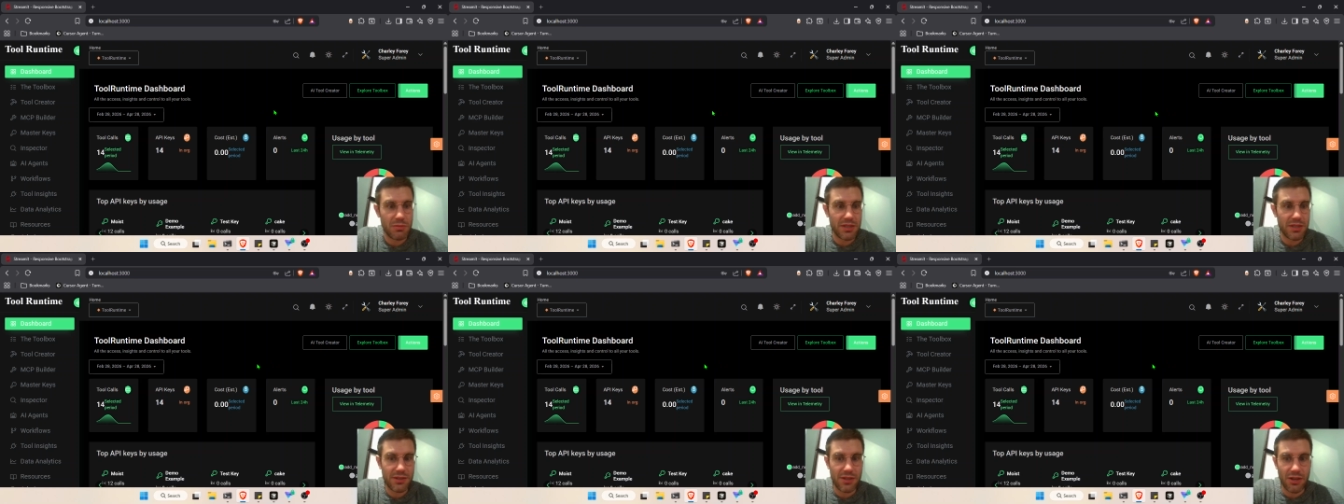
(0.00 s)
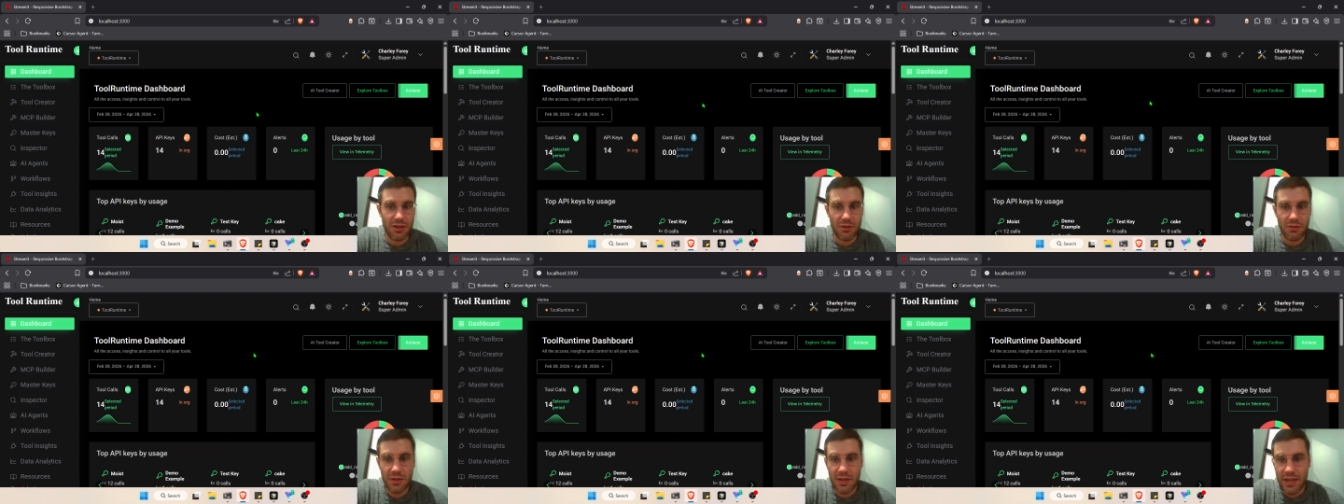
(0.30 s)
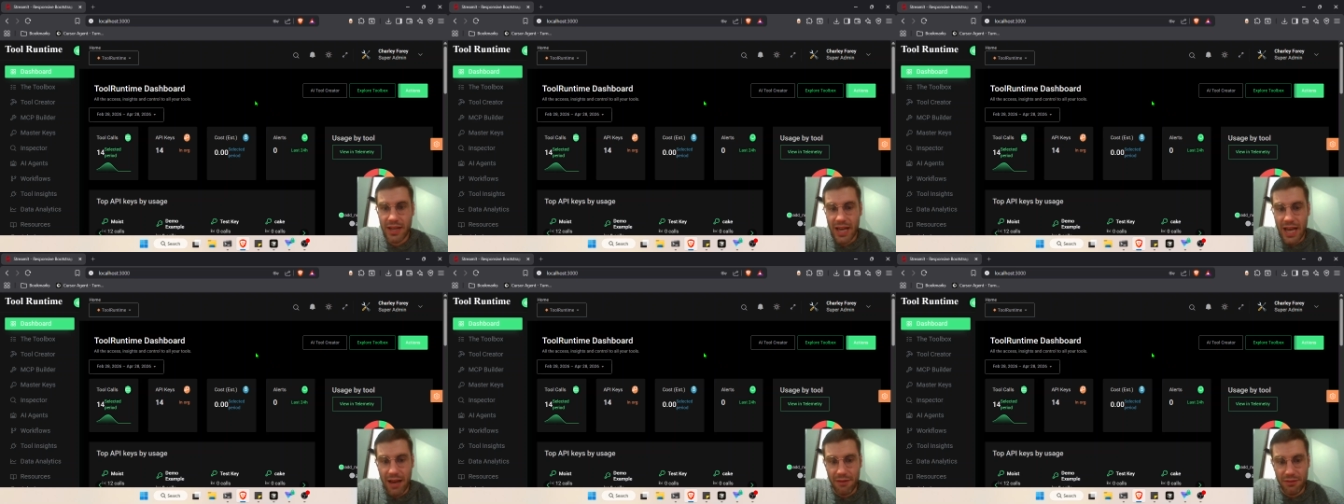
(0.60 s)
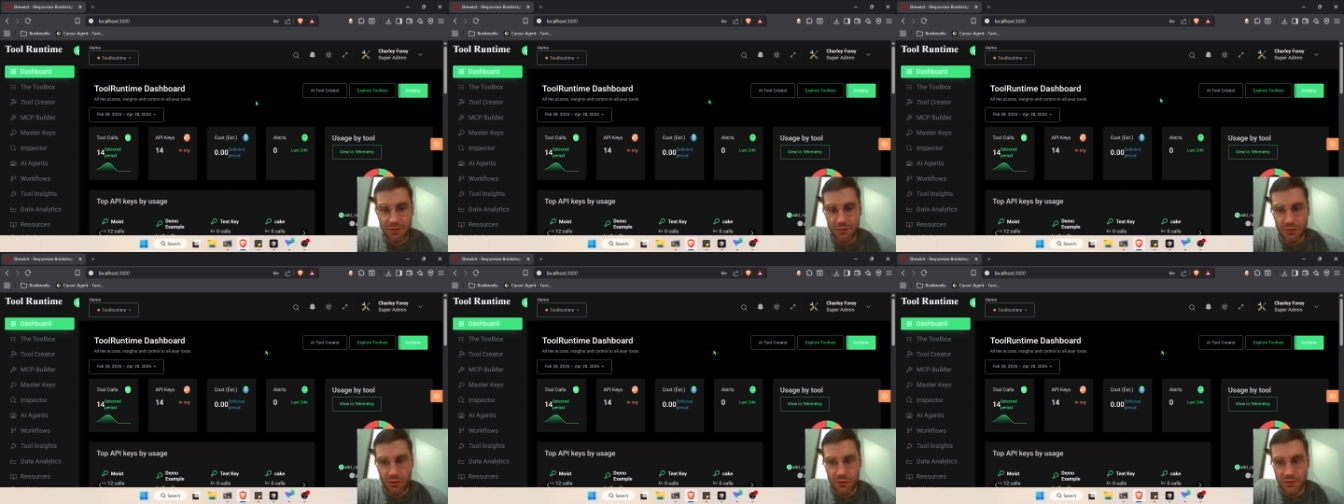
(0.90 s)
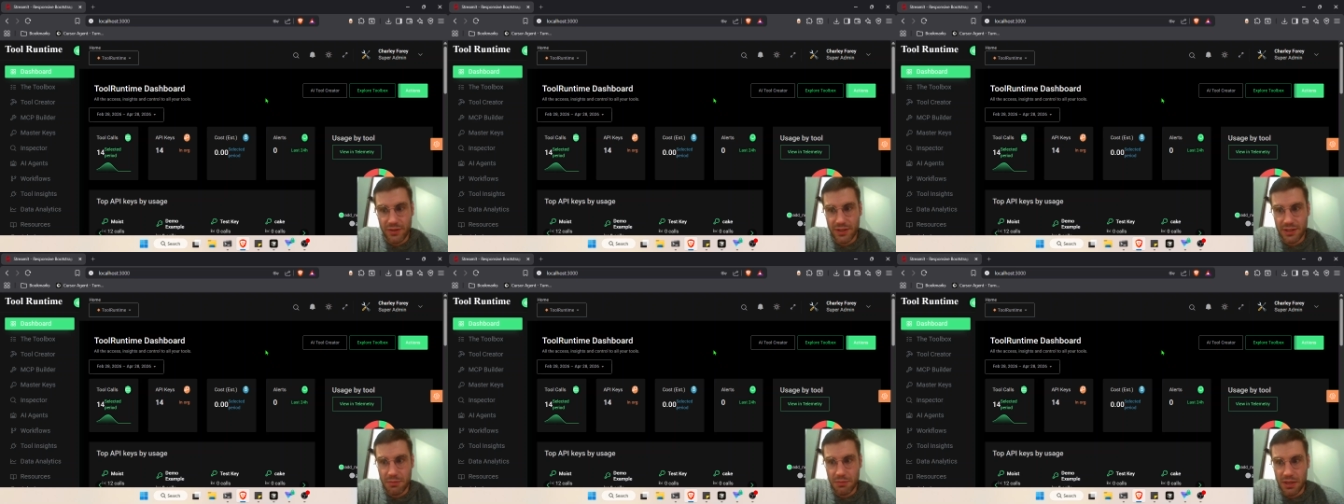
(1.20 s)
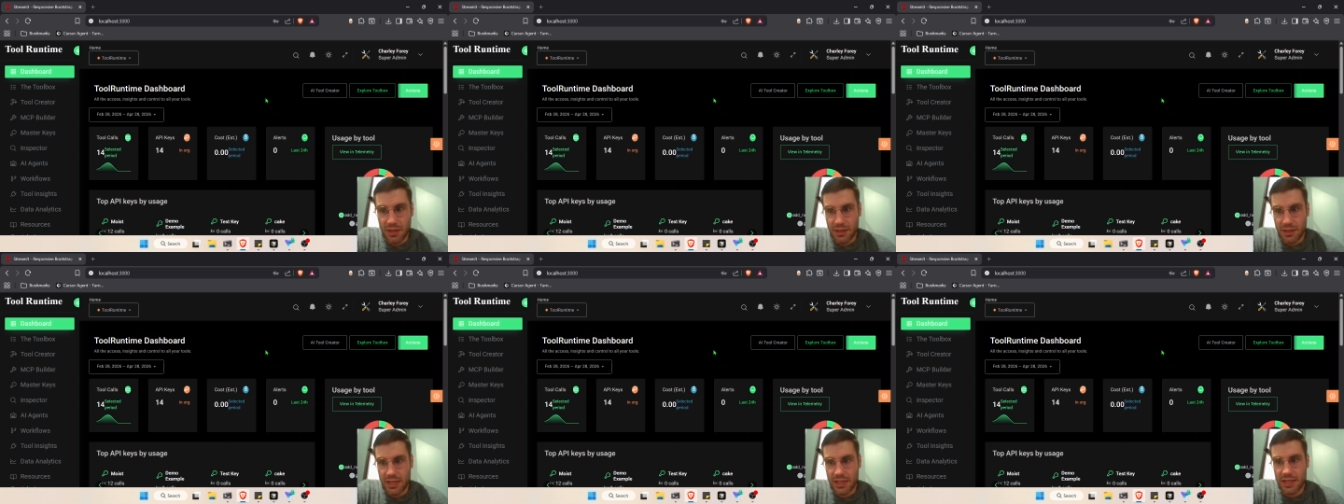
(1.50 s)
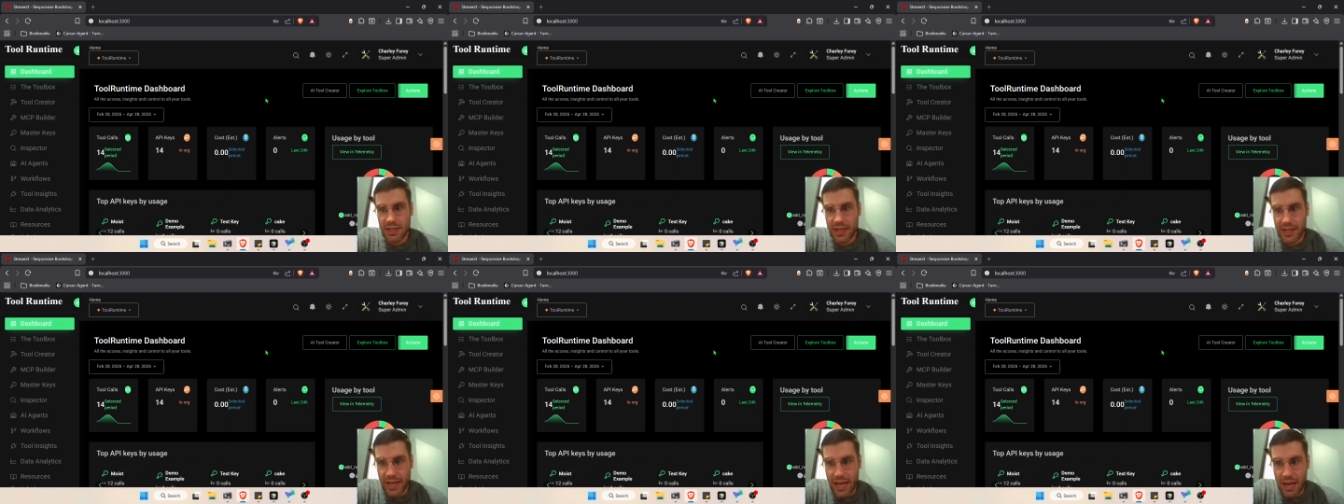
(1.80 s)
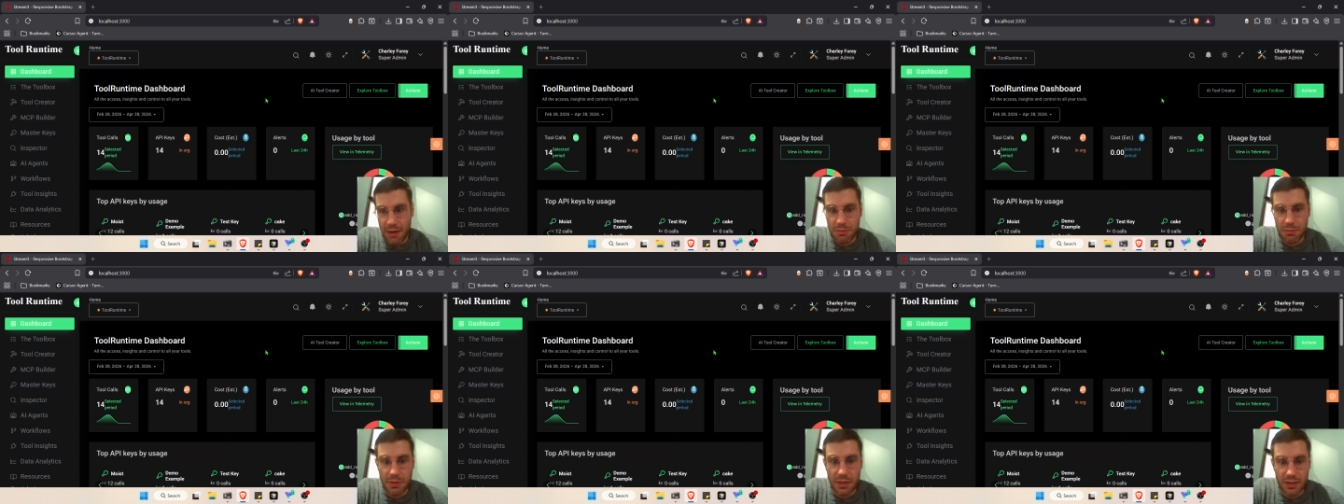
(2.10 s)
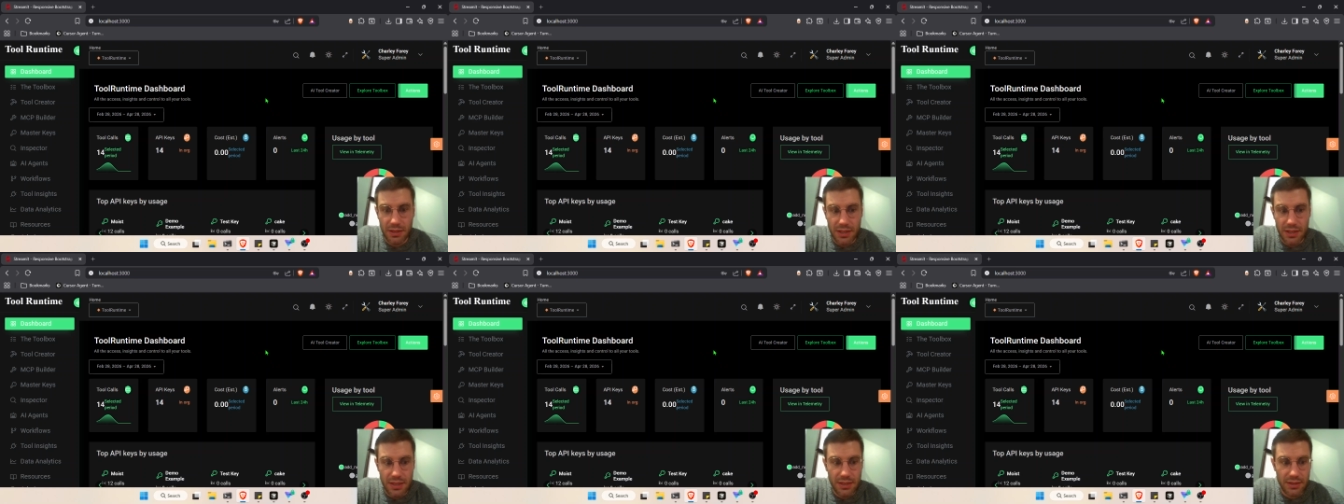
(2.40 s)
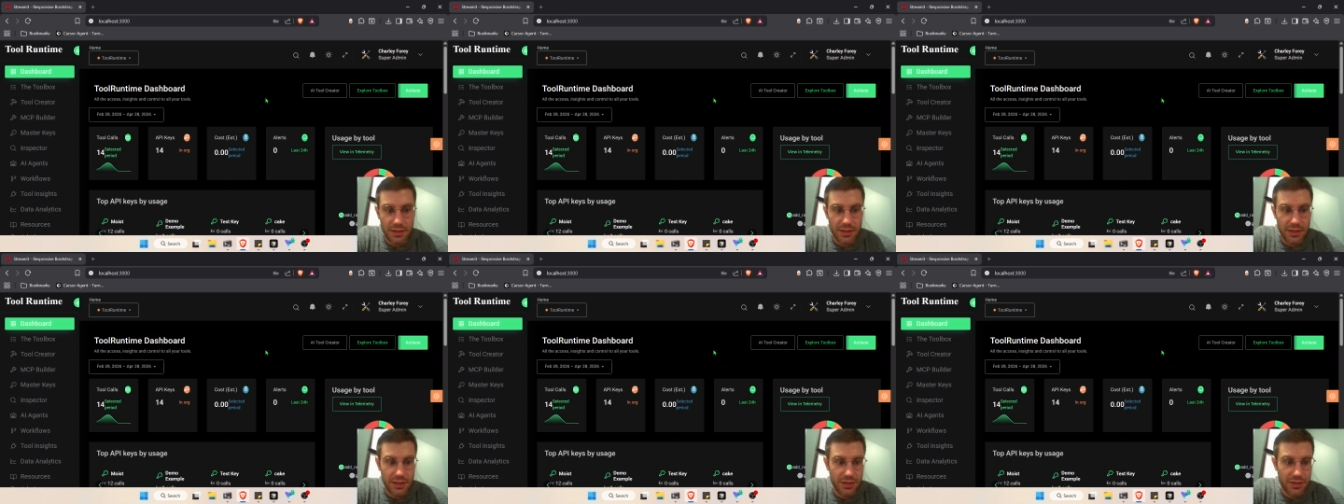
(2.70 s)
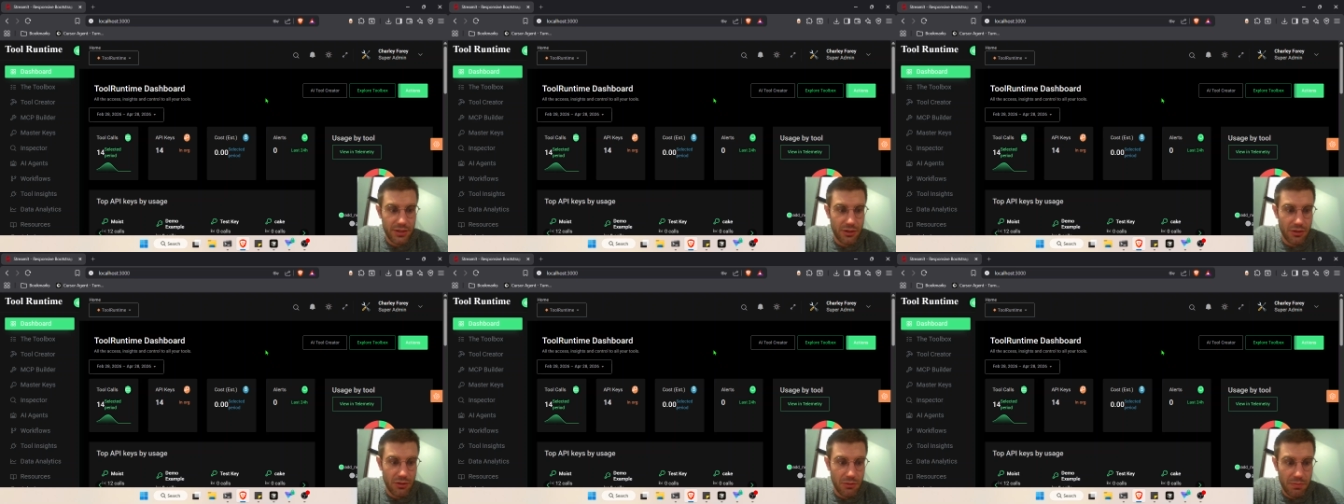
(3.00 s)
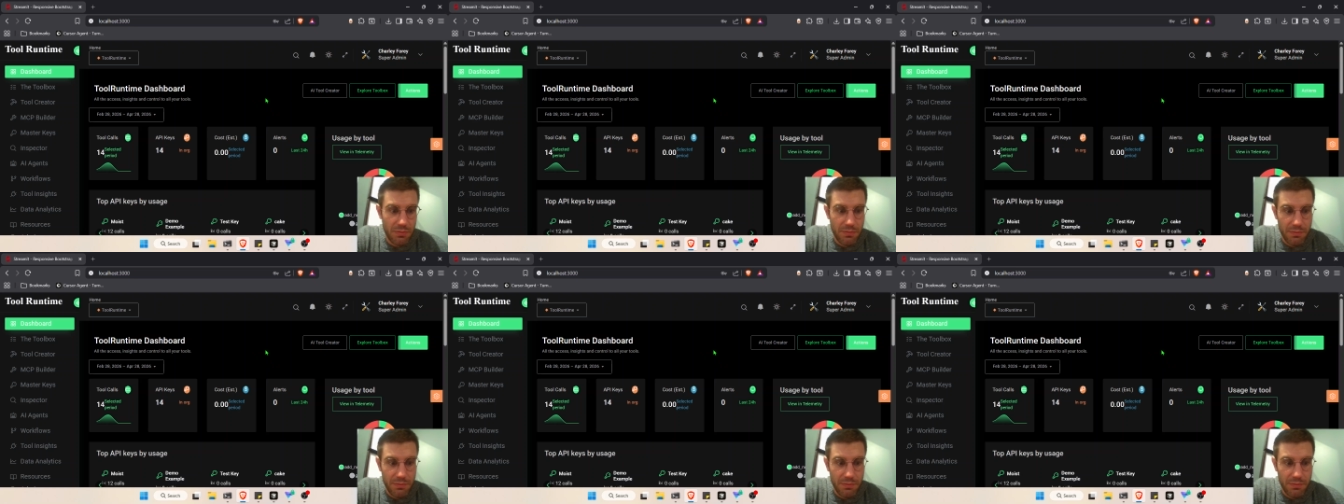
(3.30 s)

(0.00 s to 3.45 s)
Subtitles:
And so having full visibility and capabilities into